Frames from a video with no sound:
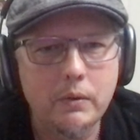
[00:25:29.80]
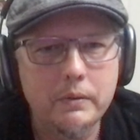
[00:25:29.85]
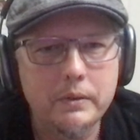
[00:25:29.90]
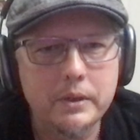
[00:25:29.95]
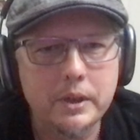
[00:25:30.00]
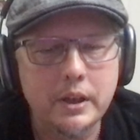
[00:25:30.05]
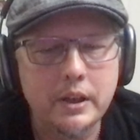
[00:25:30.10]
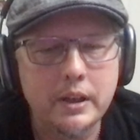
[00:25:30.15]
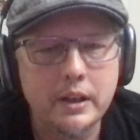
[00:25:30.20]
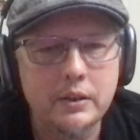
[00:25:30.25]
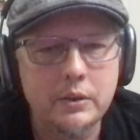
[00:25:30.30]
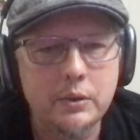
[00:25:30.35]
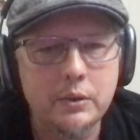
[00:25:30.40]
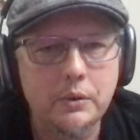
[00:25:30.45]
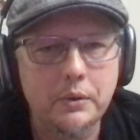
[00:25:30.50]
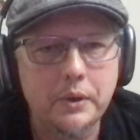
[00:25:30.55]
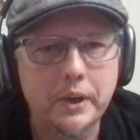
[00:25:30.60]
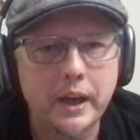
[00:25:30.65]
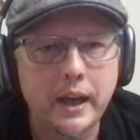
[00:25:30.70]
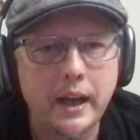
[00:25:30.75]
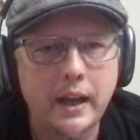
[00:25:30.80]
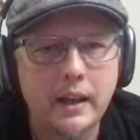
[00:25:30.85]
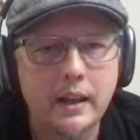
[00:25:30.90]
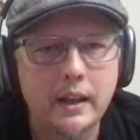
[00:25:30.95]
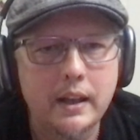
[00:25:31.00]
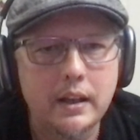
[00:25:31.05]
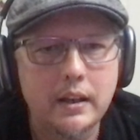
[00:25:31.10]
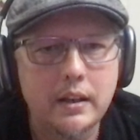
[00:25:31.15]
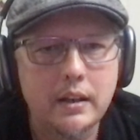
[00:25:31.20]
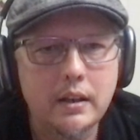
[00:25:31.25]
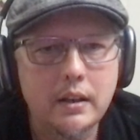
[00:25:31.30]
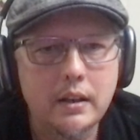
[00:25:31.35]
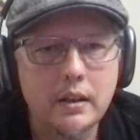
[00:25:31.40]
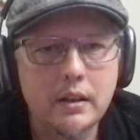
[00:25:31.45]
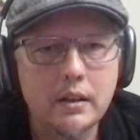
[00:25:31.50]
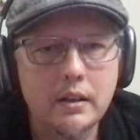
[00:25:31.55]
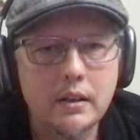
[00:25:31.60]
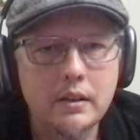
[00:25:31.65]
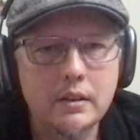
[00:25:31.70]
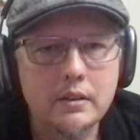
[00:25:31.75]
turned into a reality.
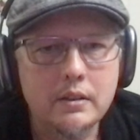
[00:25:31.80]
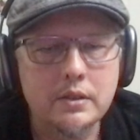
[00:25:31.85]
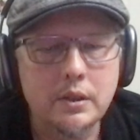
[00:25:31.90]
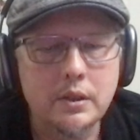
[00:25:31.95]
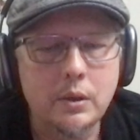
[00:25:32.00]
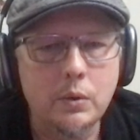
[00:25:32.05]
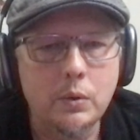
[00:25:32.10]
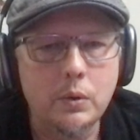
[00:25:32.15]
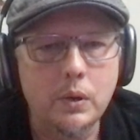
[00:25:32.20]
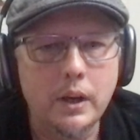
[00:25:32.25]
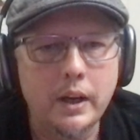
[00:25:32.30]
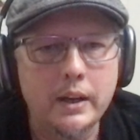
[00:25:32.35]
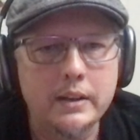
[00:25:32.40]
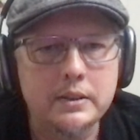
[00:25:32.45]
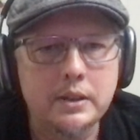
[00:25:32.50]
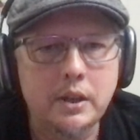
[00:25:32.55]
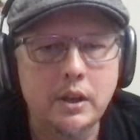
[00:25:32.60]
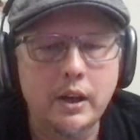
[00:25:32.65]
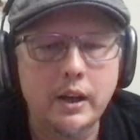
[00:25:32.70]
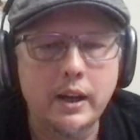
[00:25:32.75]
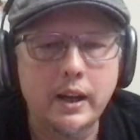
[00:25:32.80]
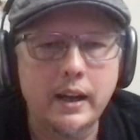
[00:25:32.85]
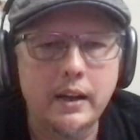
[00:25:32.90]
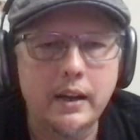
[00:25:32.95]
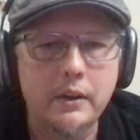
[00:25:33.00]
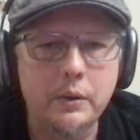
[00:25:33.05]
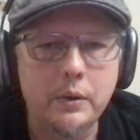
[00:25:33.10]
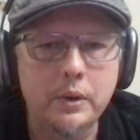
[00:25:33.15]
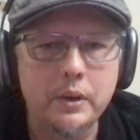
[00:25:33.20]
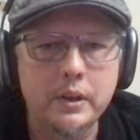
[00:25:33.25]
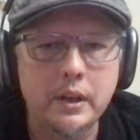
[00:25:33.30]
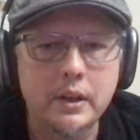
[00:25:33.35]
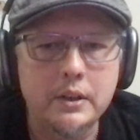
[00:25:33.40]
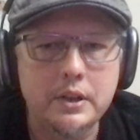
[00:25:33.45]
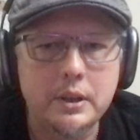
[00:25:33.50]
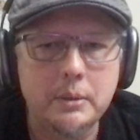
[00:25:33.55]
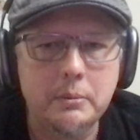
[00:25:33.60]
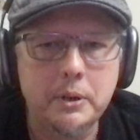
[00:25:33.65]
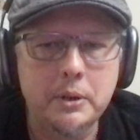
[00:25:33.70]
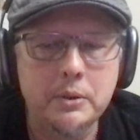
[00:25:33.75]
So I started out doing
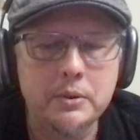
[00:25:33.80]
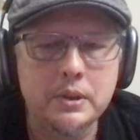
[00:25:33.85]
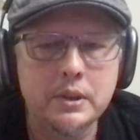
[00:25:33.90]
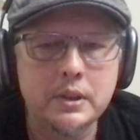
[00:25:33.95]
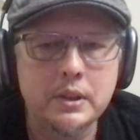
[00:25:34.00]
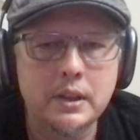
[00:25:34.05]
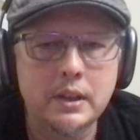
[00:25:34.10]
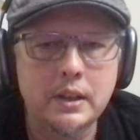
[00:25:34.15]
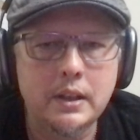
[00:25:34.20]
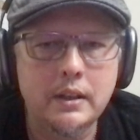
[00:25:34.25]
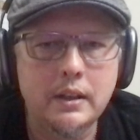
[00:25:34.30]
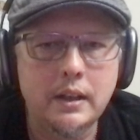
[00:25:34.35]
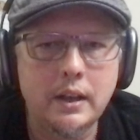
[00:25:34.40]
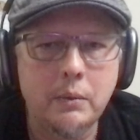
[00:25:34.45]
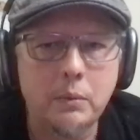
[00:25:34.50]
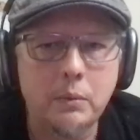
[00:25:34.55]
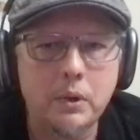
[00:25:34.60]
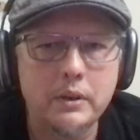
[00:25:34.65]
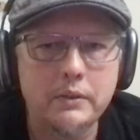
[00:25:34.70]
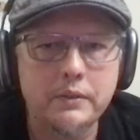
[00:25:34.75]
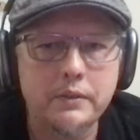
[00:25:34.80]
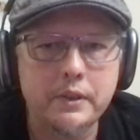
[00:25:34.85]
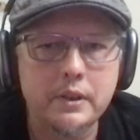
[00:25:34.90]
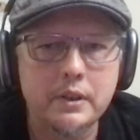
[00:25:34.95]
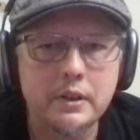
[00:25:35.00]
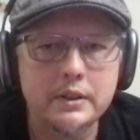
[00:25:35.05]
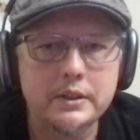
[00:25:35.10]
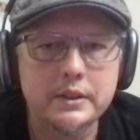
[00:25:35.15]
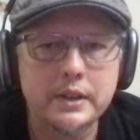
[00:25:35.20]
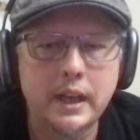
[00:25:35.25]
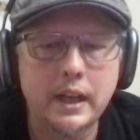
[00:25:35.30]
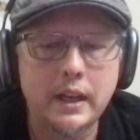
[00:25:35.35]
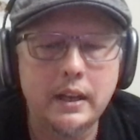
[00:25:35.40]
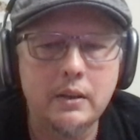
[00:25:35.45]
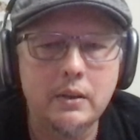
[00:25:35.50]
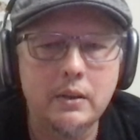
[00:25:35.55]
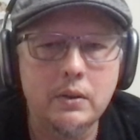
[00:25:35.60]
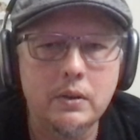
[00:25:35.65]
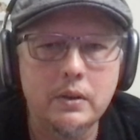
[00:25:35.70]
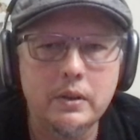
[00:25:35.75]
country music, and I worked for Chris
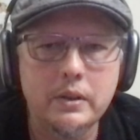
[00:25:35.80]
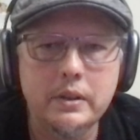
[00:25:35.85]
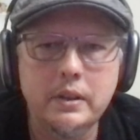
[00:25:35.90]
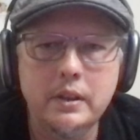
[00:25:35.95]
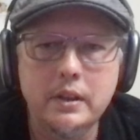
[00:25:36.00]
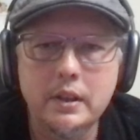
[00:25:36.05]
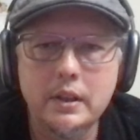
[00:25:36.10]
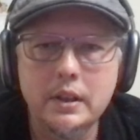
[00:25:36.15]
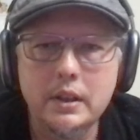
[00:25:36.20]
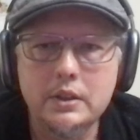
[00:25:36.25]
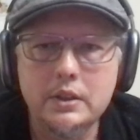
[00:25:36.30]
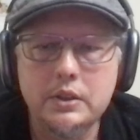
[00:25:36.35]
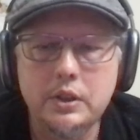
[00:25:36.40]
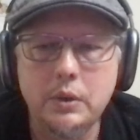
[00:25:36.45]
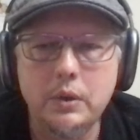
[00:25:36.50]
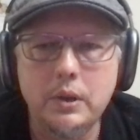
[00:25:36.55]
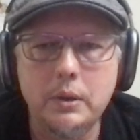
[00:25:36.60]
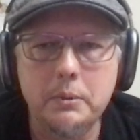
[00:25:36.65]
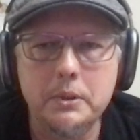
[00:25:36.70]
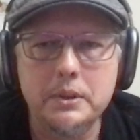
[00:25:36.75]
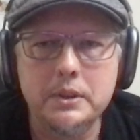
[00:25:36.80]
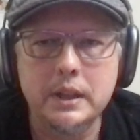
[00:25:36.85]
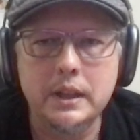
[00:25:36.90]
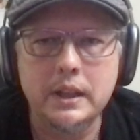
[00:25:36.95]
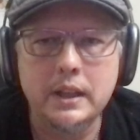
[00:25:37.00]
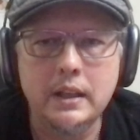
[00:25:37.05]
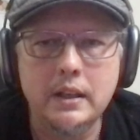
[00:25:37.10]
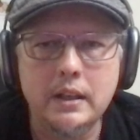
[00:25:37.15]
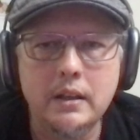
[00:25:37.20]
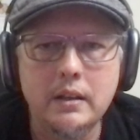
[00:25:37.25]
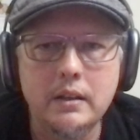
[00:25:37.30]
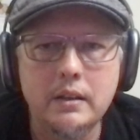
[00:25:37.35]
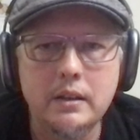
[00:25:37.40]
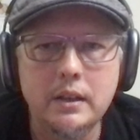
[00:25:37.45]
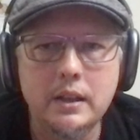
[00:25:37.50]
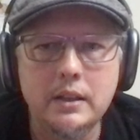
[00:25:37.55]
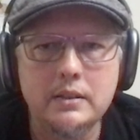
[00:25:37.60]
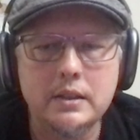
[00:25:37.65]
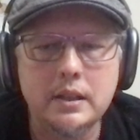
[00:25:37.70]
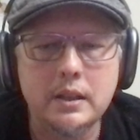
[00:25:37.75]
Cagle and Jody Messina and
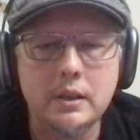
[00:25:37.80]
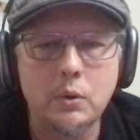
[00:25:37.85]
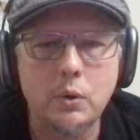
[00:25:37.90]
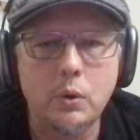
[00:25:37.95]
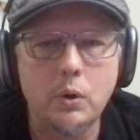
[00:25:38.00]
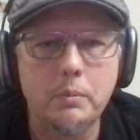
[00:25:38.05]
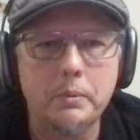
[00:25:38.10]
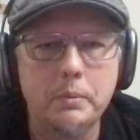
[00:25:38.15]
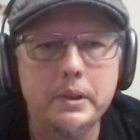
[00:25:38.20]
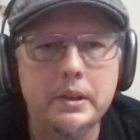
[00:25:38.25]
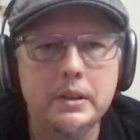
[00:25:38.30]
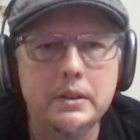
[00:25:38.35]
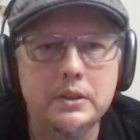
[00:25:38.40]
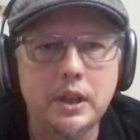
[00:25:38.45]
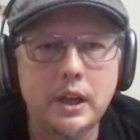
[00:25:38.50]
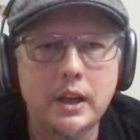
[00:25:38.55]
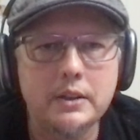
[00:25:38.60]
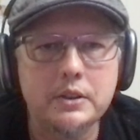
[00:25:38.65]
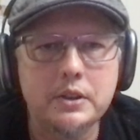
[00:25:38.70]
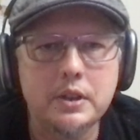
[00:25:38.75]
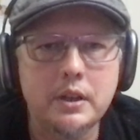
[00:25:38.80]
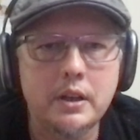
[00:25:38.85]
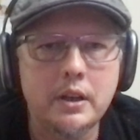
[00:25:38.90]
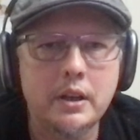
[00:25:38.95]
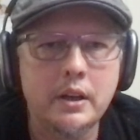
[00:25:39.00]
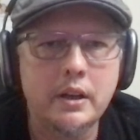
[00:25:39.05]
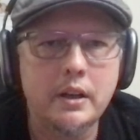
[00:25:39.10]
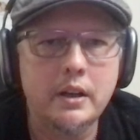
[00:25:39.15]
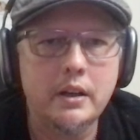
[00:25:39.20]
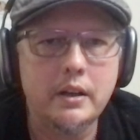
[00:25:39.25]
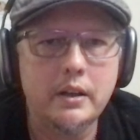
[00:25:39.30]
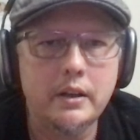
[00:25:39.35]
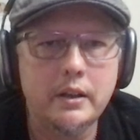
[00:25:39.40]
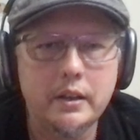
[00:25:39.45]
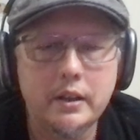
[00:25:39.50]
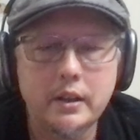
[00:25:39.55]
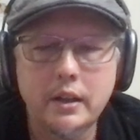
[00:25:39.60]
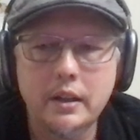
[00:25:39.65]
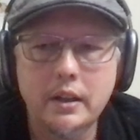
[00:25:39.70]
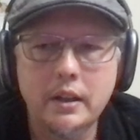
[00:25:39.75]
Easton Corbin and Josh Turner,
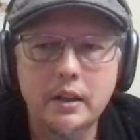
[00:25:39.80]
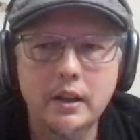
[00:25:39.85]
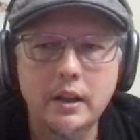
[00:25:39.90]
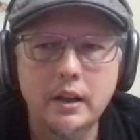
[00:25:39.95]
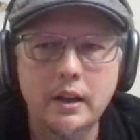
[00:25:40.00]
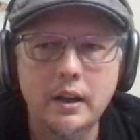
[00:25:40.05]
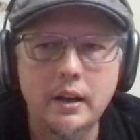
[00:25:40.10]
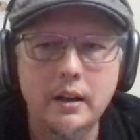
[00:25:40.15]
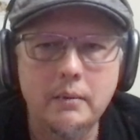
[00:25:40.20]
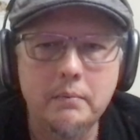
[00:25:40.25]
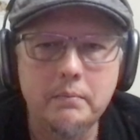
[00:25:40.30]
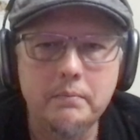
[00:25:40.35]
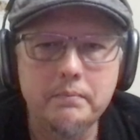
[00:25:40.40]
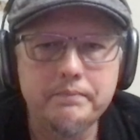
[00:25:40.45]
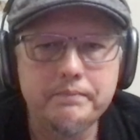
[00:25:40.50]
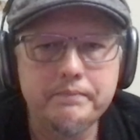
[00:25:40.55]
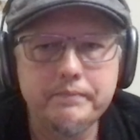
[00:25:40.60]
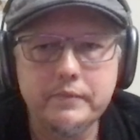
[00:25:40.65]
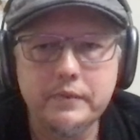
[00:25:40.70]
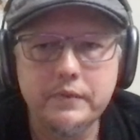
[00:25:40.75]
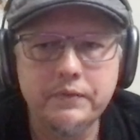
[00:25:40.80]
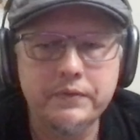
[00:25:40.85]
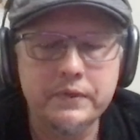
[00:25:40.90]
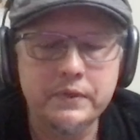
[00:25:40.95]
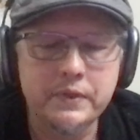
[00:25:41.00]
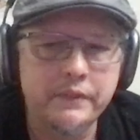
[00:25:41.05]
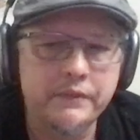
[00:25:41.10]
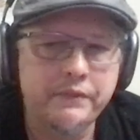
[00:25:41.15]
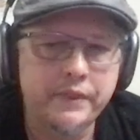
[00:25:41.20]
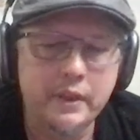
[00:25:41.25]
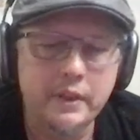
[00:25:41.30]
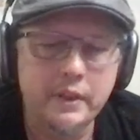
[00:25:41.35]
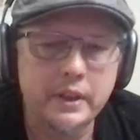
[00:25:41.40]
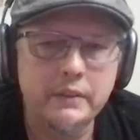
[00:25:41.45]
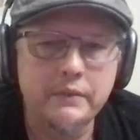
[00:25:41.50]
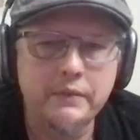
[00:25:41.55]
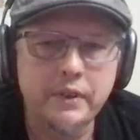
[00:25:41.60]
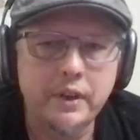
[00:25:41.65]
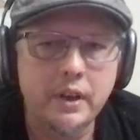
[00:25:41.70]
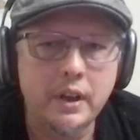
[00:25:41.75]
and so filled
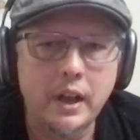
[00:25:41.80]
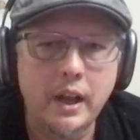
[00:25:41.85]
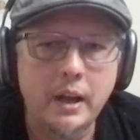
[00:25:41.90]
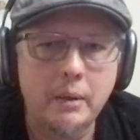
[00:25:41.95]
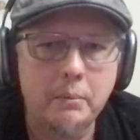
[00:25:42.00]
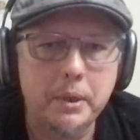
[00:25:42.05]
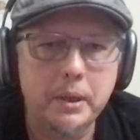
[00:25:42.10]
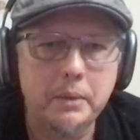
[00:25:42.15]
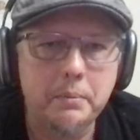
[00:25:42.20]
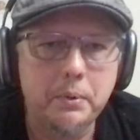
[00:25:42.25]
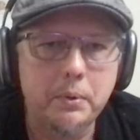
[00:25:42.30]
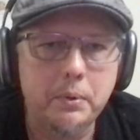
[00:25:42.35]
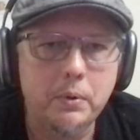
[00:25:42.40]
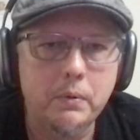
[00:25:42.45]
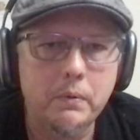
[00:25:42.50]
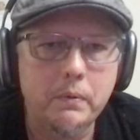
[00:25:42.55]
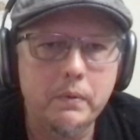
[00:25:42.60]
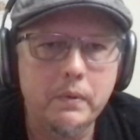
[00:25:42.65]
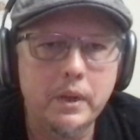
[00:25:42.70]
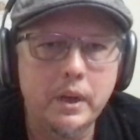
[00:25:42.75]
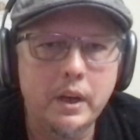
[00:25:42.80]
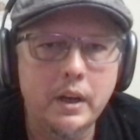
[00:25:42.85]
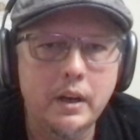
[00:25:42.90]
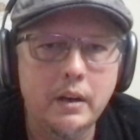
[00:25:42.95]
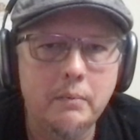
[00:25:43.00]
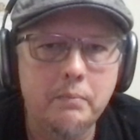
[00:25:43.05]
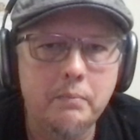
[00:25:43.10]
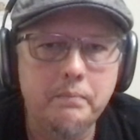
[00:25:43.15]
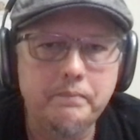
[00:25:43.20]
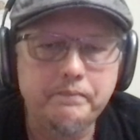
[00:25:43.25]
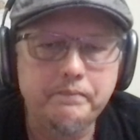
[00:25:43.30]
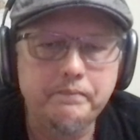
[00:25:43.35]
in for a lot of people, and